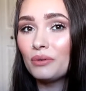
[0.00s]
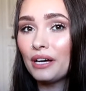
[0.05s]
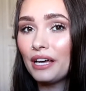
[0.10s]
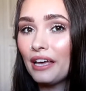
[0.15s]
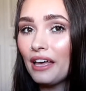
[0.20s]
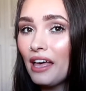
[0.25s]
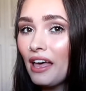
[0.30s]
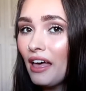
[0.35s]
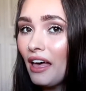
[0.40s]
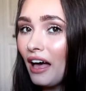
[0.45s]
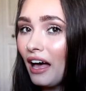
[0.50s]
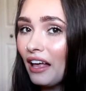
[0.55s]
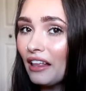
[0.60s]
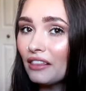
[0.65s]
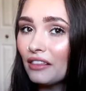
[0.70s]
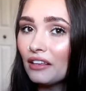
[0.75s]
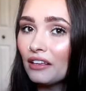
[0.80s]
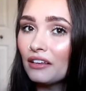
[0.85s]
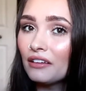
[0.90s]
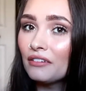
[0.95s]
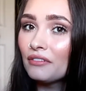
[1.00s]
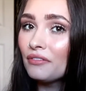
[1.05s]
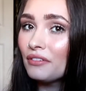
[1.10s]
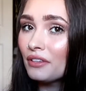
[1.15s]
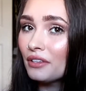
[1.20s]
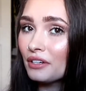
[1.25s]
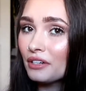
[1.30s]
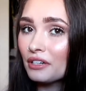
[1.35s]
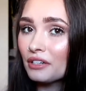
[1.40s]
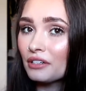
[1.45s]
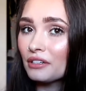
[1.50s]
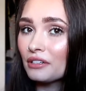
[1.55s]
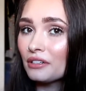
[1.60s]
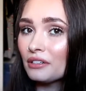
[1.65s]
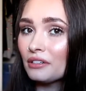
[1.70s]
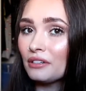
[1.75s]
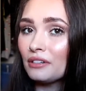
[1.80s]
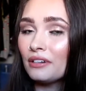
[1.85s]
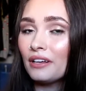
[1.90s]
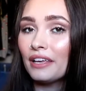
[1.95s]
way. I love the
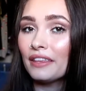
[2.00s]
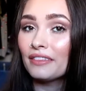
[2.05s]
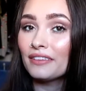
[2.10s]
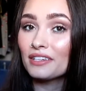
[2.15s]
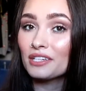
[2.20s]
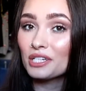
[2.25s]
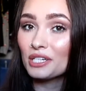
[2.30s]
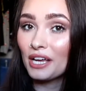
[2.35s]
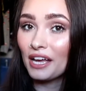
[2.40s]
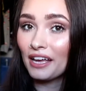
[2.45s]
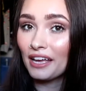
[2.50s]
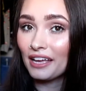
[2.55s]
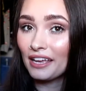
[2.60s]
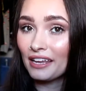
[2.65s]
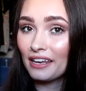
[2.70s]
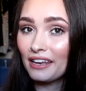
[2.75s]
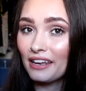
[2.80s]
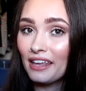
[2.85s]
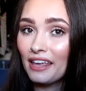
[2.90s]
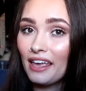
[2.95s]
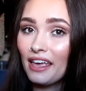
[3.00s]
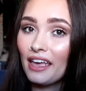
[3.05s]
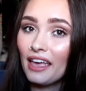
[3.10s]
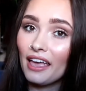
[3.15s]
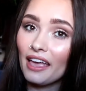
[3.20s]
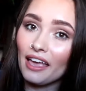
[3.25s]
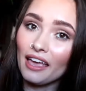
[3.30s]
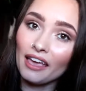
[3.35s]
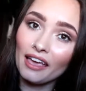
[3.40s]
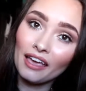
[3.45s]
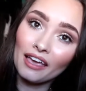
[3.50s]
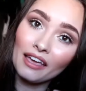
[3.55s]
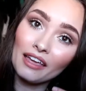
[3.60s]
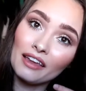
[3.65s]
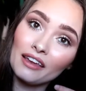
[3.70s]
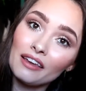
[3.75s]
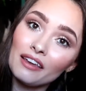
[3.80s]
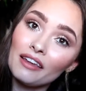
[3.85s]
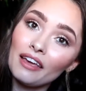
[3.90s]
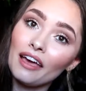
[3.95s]
curl and the shine
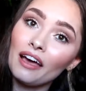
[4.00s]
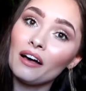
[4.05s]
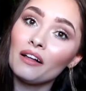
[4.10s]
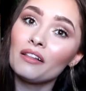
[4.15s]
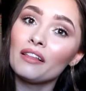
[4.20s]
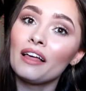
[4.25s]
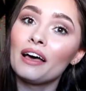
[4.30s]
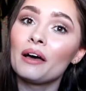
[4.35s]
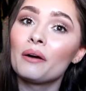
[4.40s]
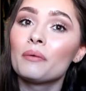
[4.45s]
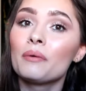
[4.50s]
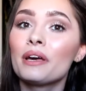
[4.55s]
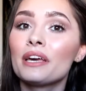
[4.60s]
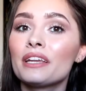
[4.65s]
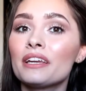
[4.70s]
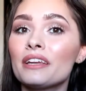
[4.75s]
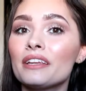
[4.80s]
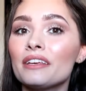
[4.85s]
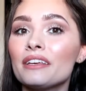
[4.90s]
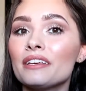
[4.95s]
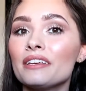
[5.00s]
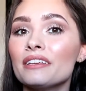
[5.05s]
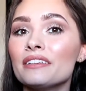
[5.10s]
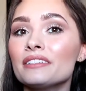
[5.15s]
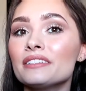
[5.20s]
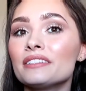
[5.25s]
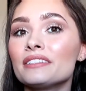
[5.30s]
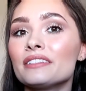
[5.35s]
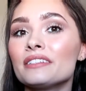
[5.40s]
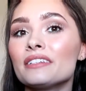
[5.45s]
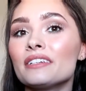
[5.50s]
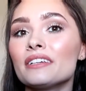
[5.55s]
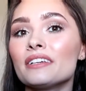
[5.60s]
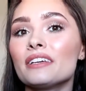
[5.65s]
and how lightweight it is.